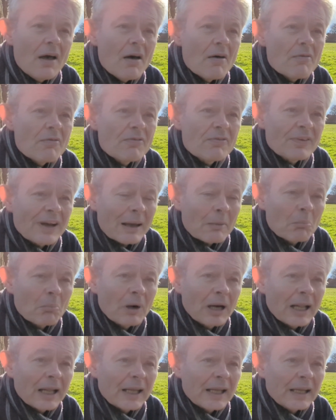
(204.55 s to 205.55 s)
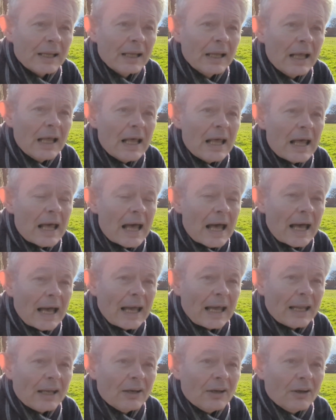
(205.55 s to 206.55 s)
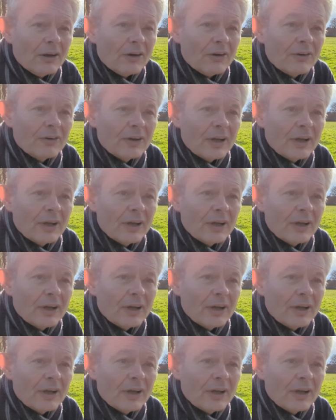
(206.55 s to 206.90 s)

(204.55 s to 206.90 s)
family and